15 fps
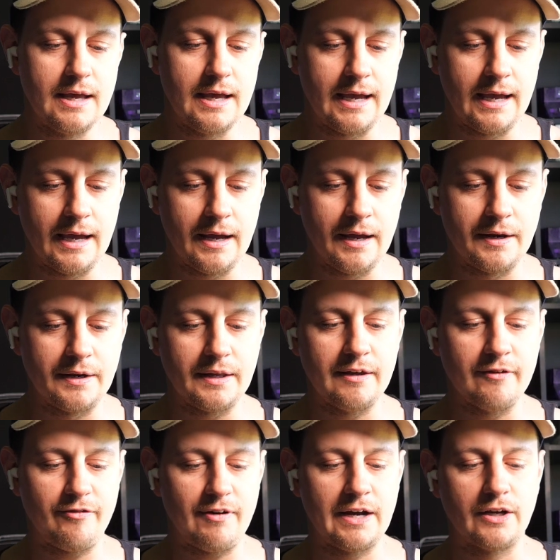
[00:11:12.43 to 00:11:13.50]
And
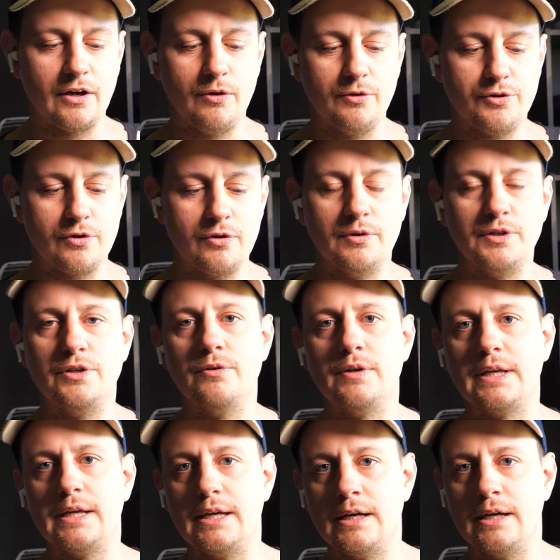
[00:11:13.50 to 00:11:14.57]
if I go through and do it
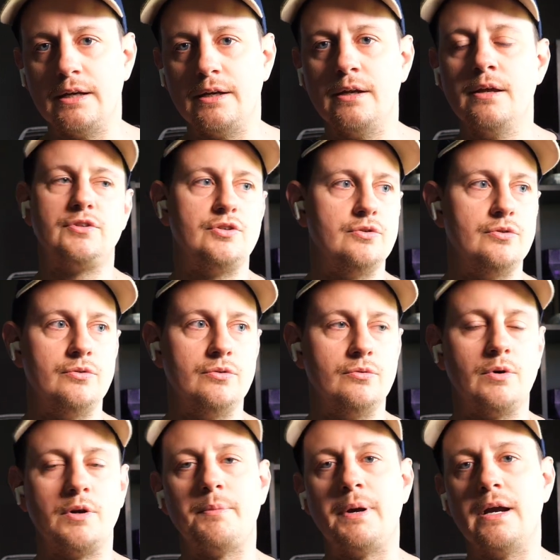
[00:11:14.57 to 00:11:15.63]
again to
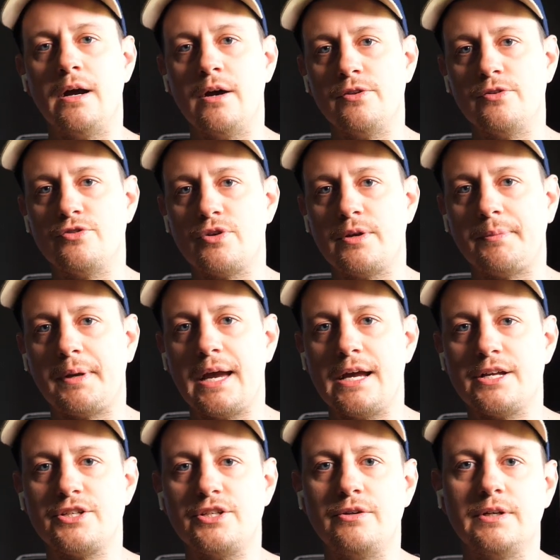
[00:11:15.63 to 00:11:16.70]
one of my other
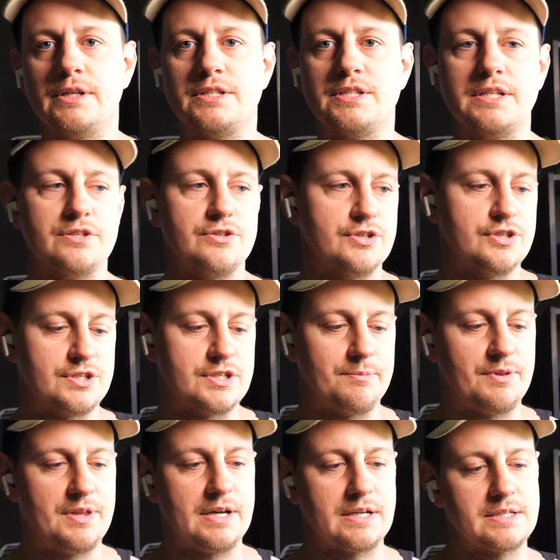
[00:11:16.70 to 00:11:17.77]
Dreamcast units, these are just some
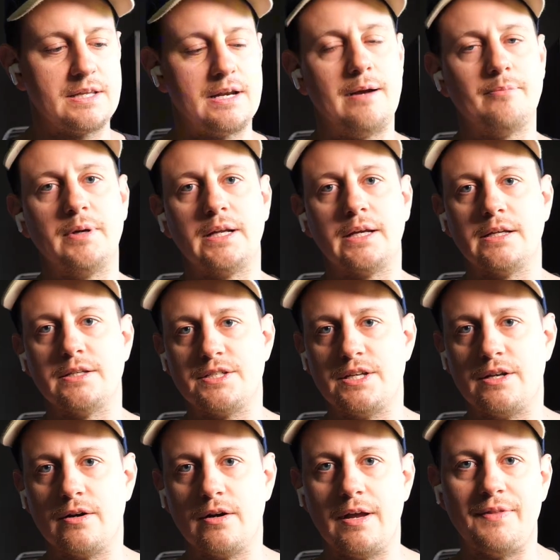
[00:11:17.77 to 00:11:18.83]
things that I'm going to
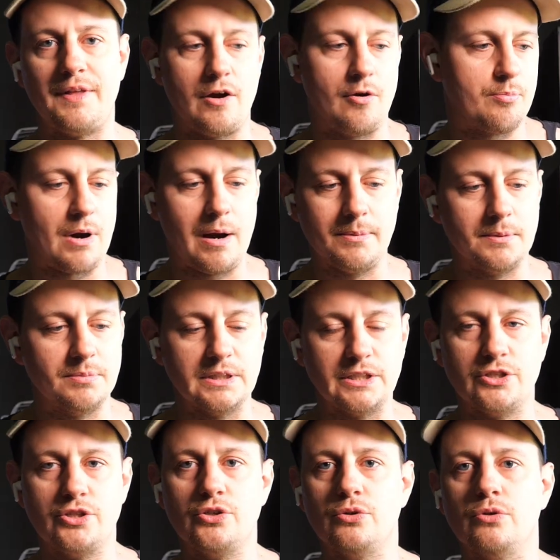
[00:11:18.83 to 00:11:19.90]
consider and that I'll probably
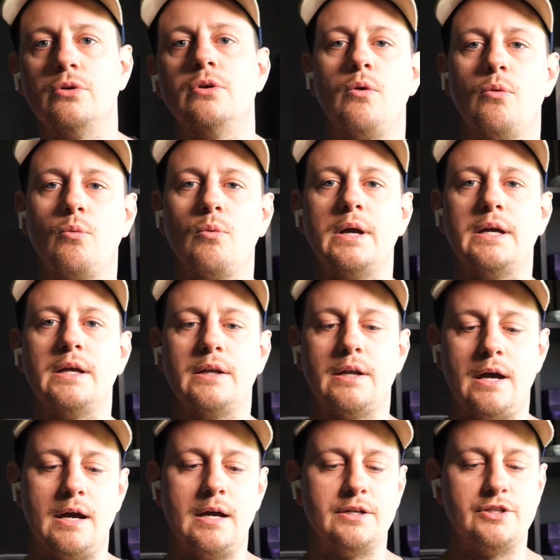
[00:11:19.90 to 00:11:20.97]
do when
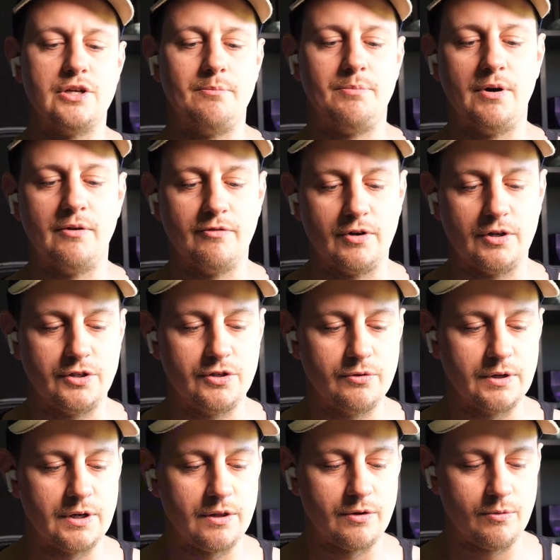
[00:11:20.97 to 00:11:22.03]
I jump over and do
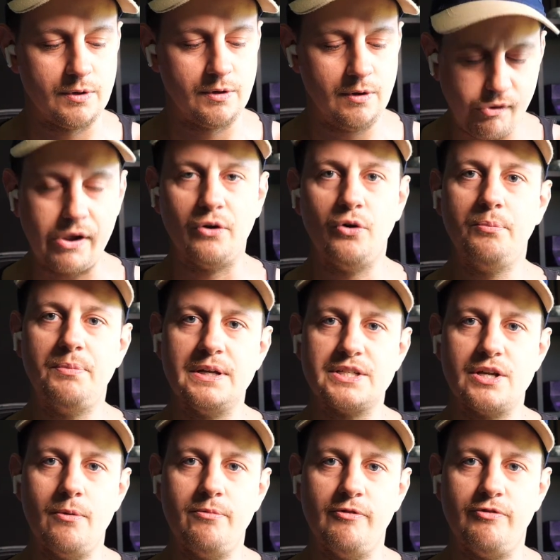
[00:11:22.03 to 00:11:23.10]
another one. I hope that's
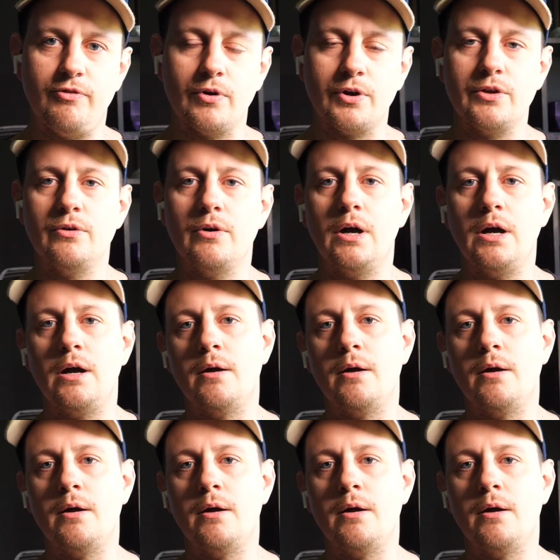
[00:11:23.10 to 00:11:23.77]
helpful for you.